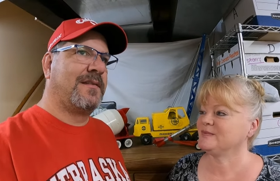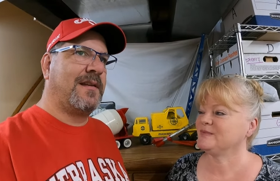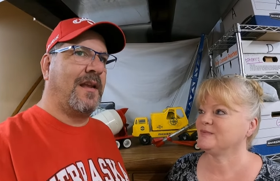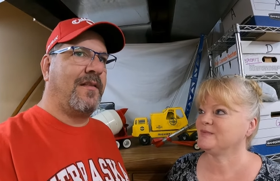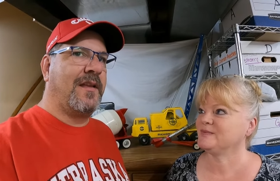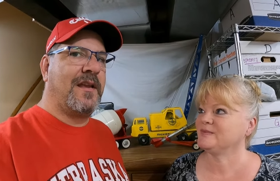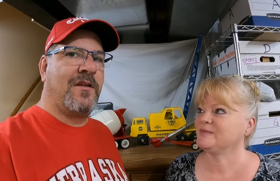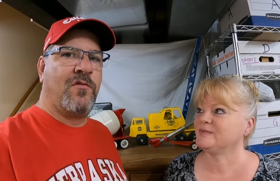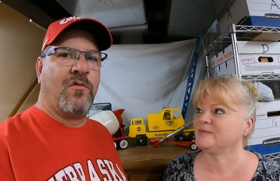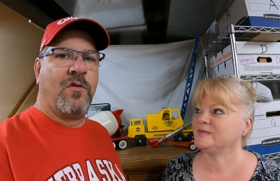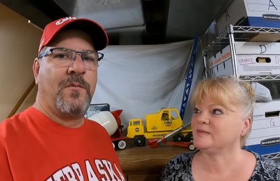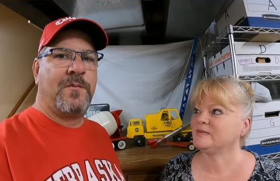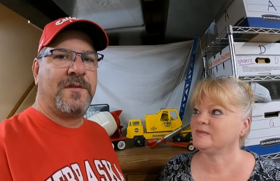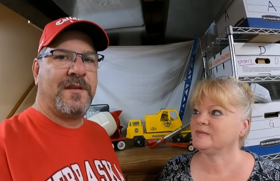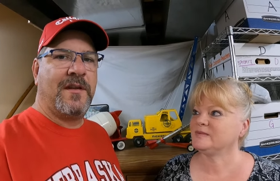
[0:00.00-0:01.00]
Speaker 1: selling
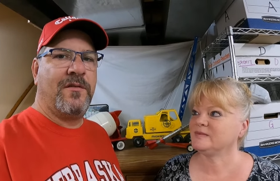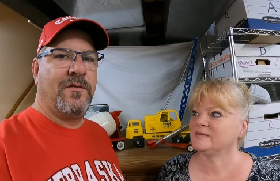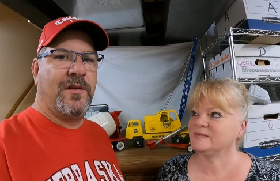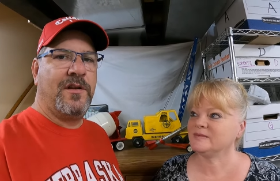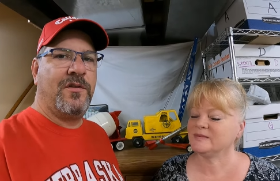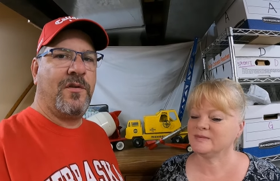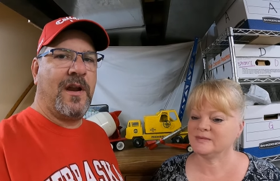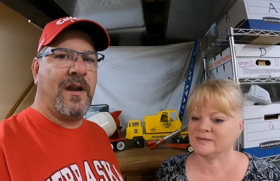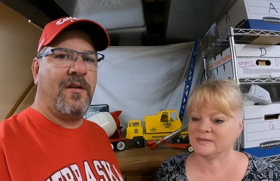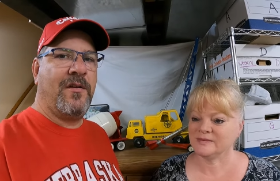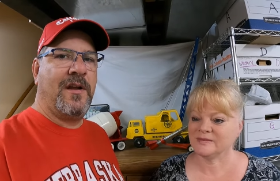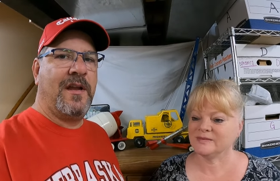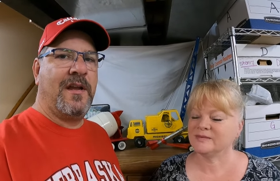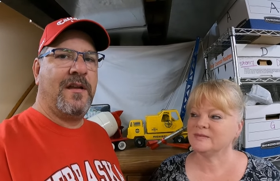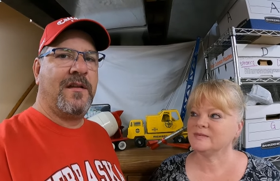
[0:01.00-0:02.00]
groups that are in your
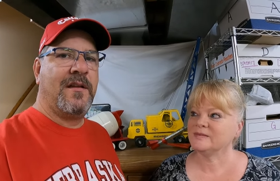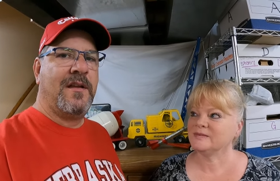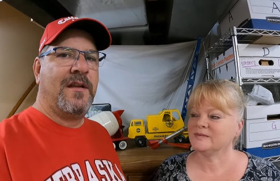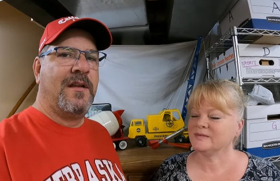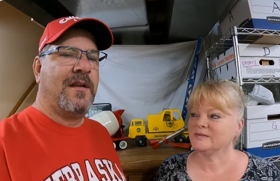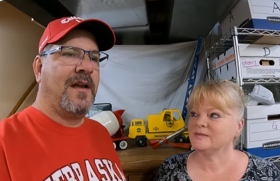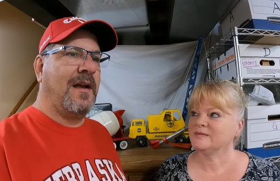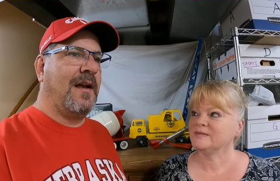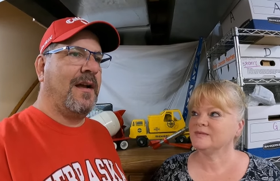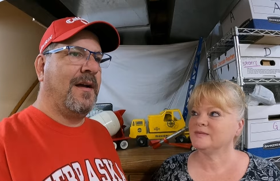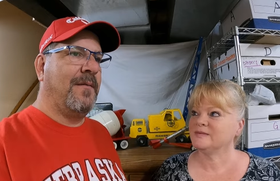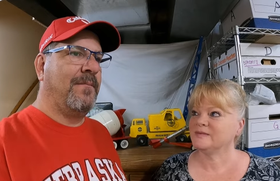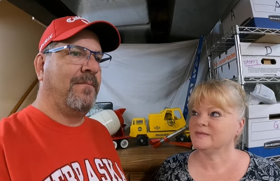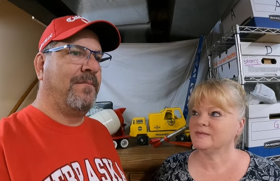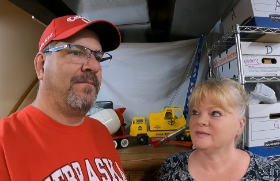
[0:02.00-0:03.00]
area.
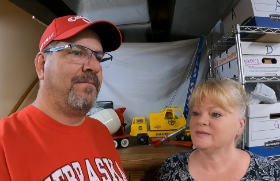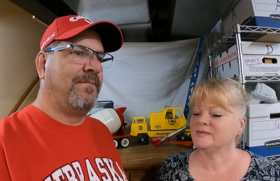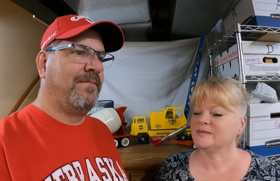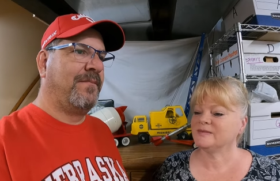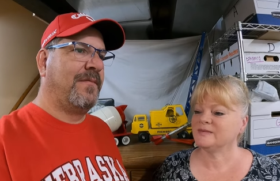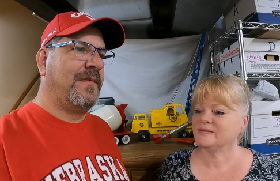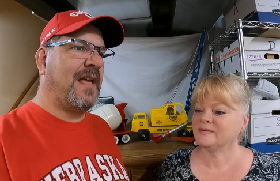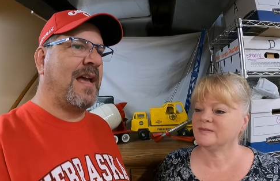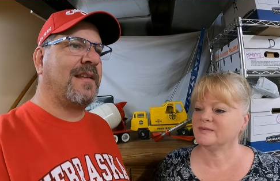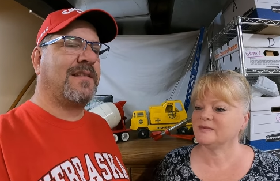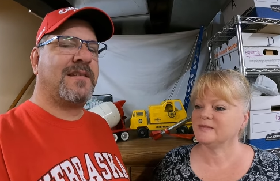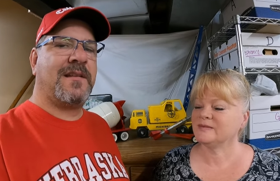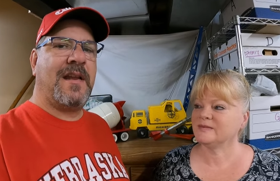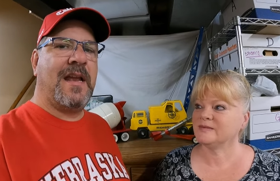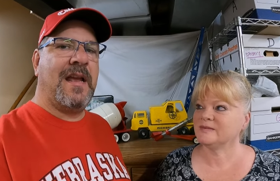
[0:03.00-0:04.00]
Um,
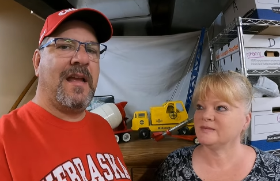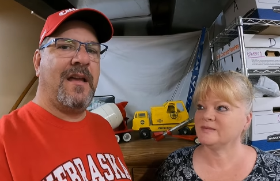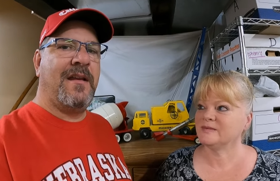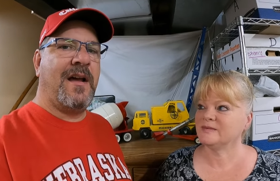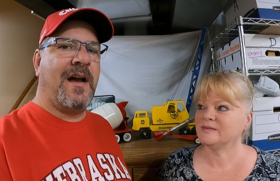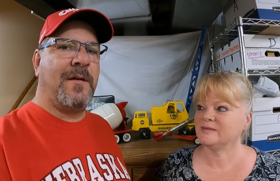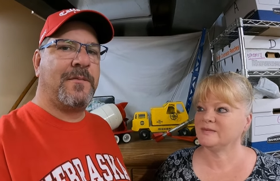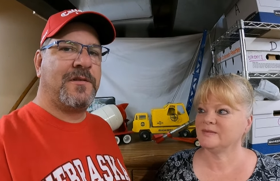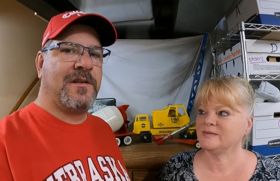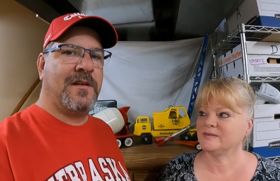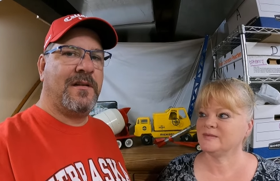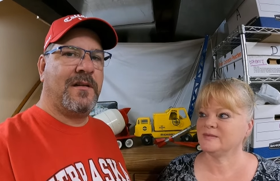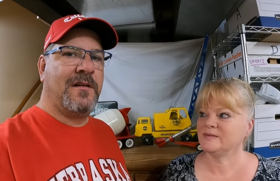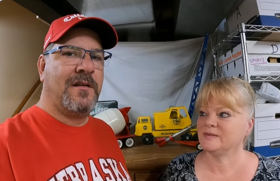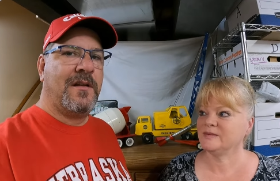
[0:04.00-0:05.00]
that's an
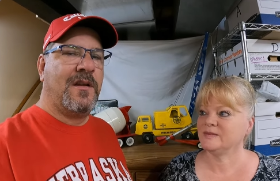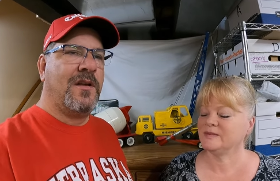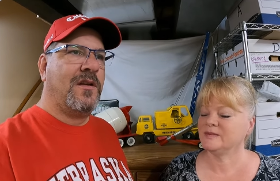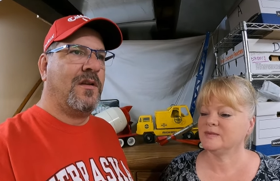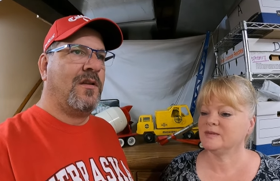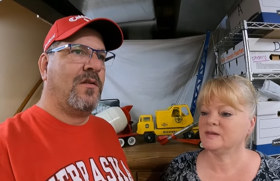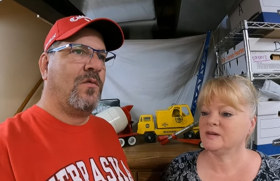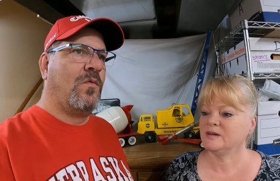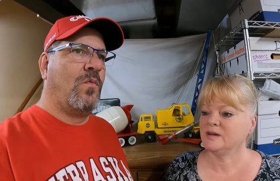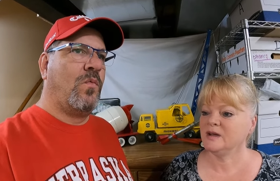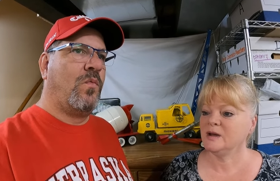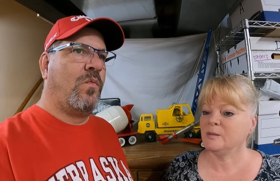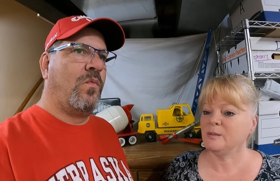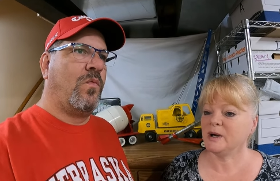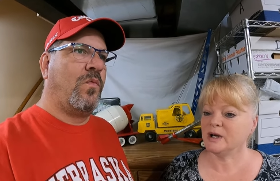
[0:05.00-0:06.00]
option.
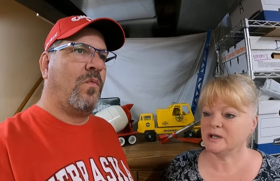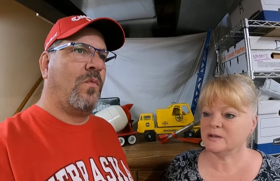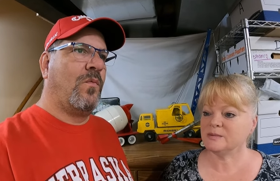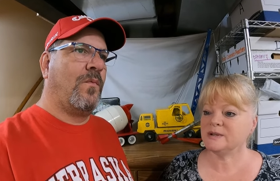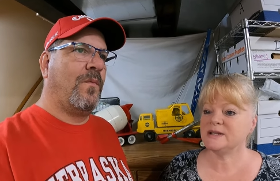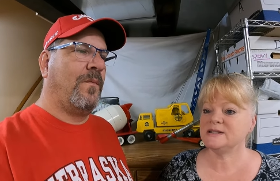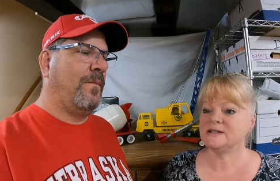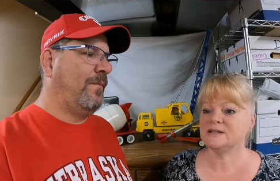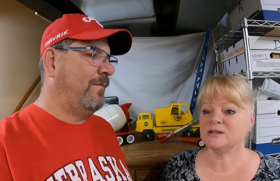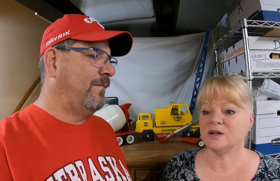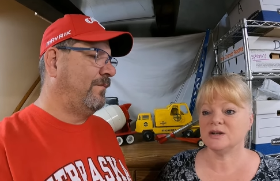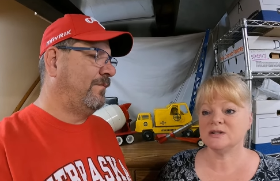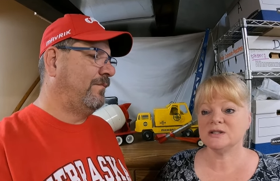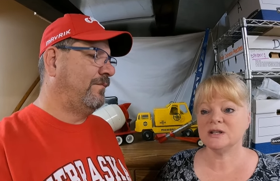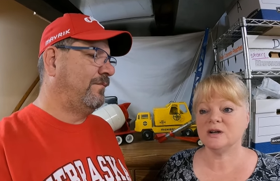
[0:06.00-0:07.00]
Speaker 2: Marketplace is
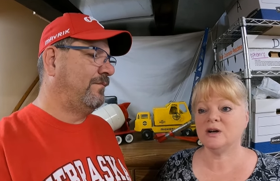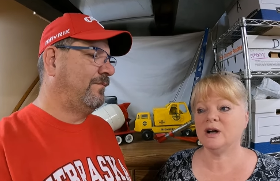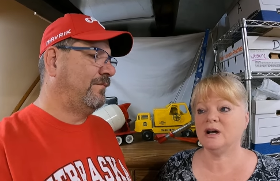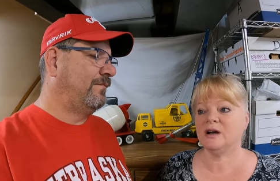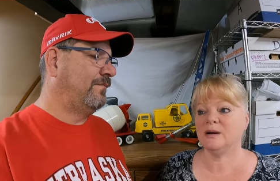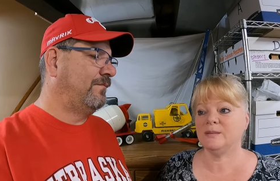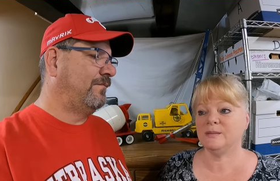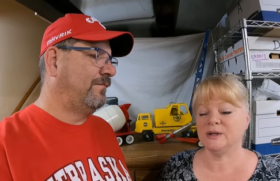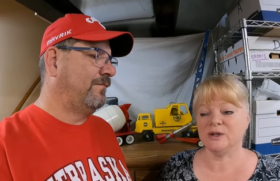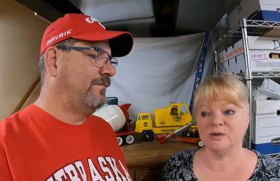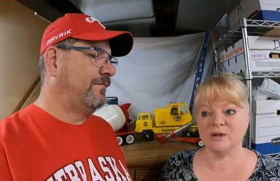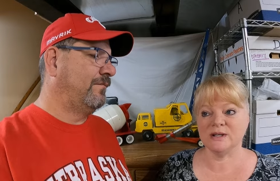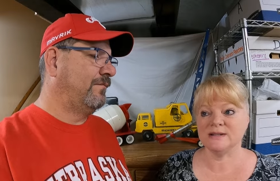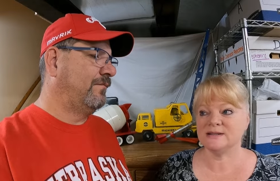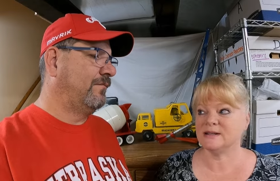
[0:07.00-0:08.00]
also um, you
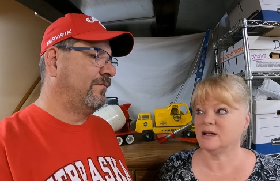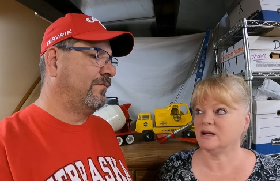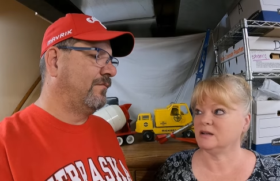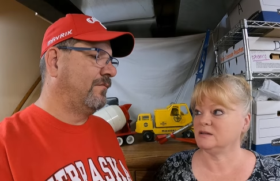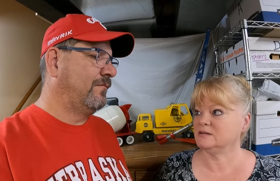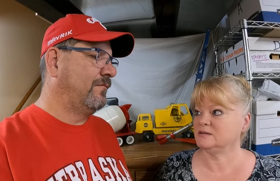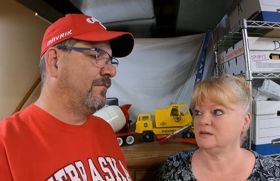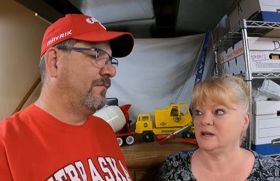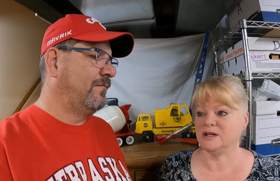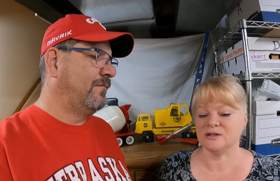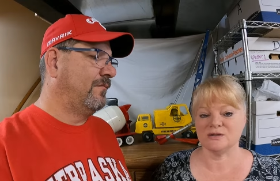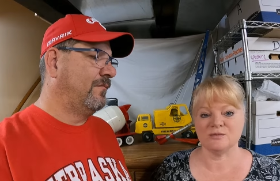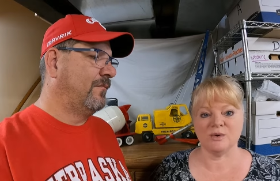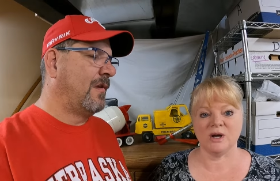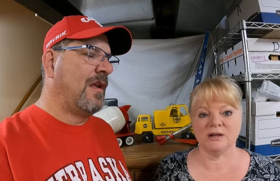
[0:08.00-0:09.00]
can sell
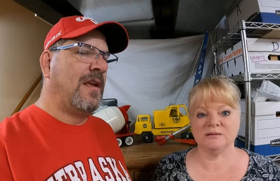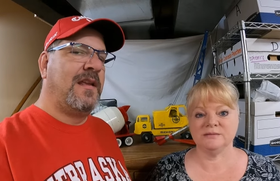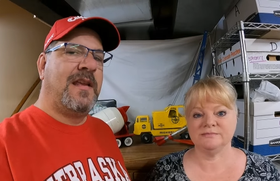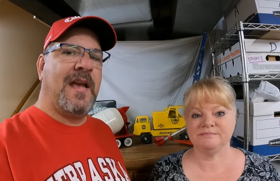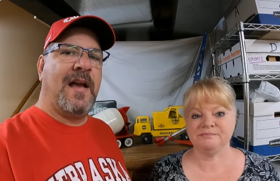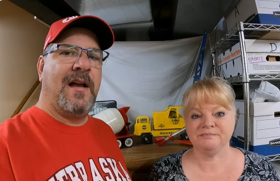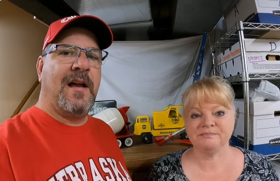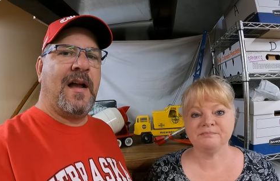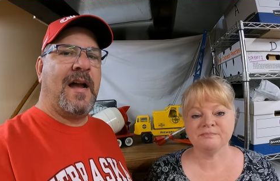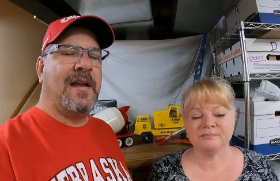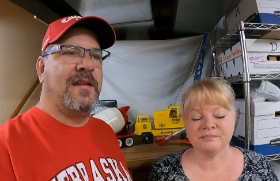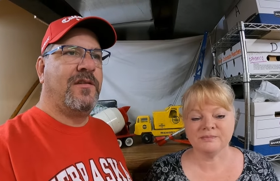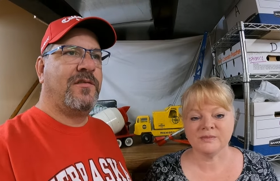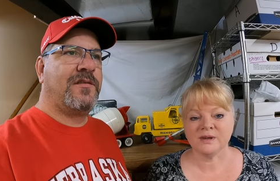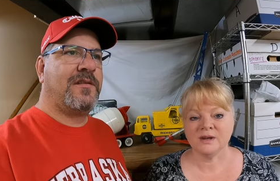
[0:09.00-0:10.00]
nationwide.
Speaker 1: Yeah, I
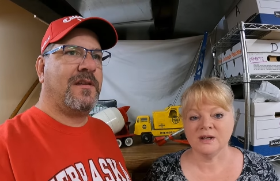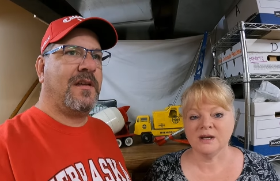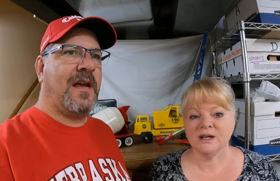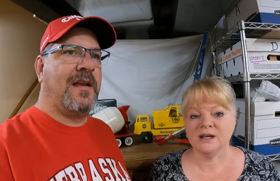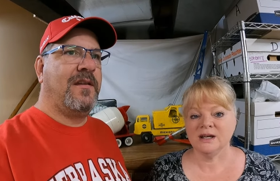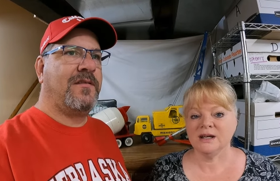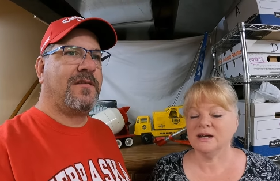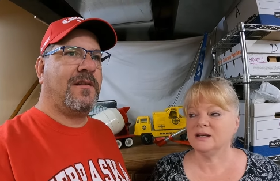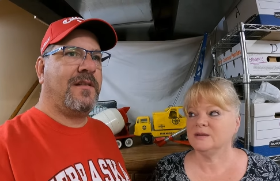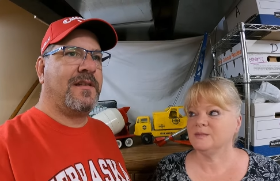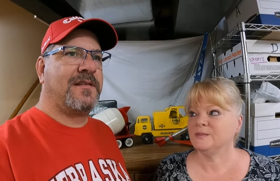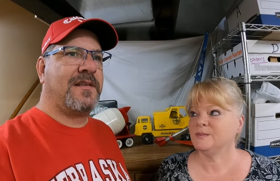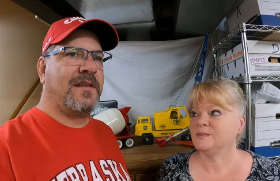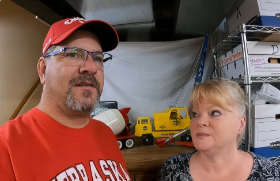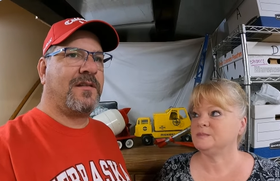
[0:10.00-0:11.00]
used to I used to
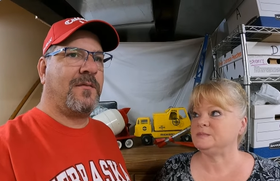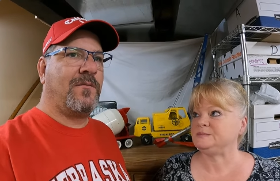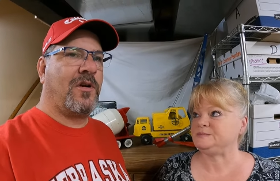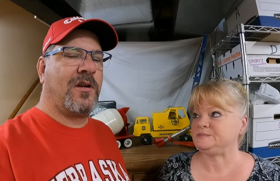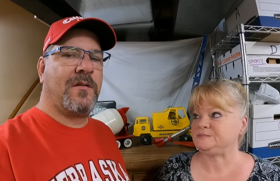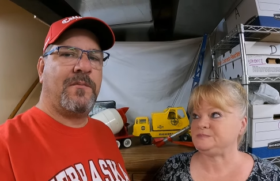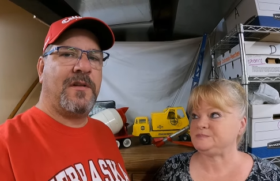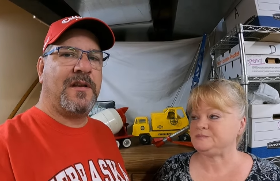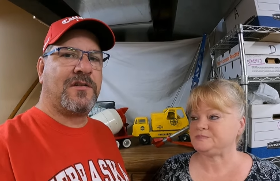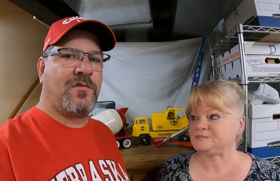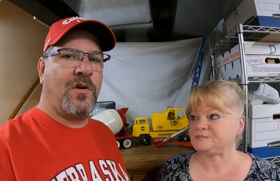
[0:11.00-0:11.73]
list things on Marketplace,